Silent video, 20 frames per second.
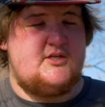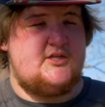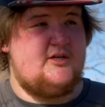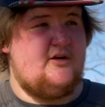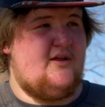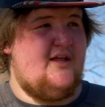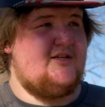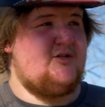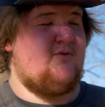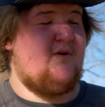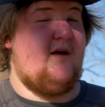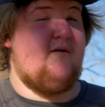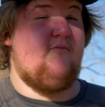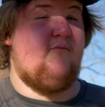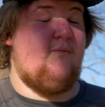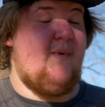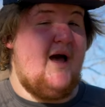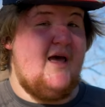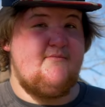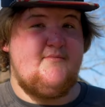So that's
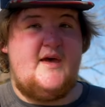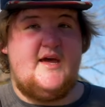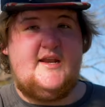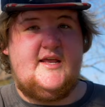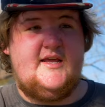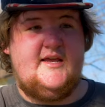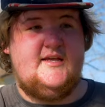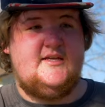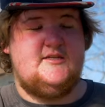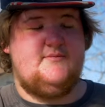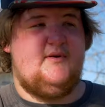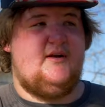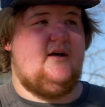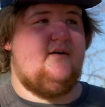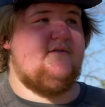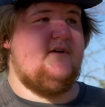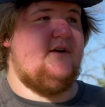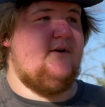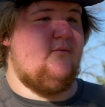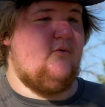what my bet is, but I'll
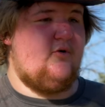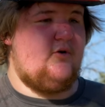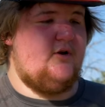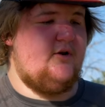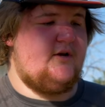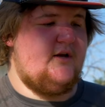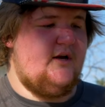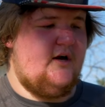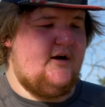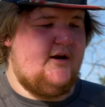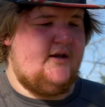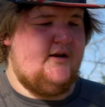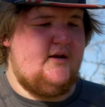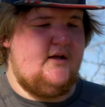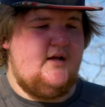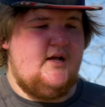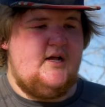have to do more looking on it.